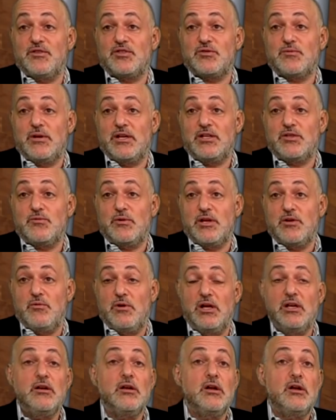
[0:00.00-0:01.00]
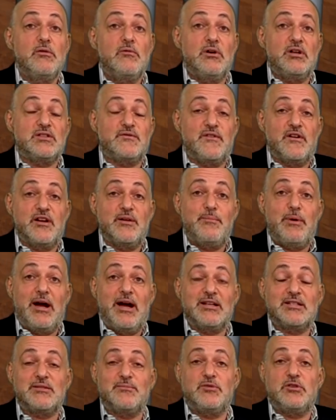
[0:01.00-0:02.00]
2021, well, it's very
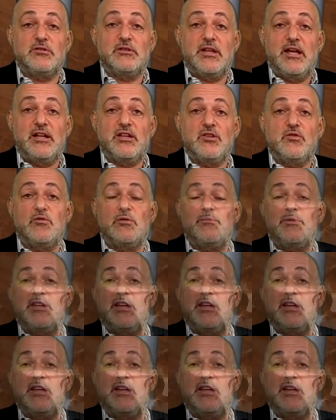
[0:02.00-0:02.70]
possible that you would be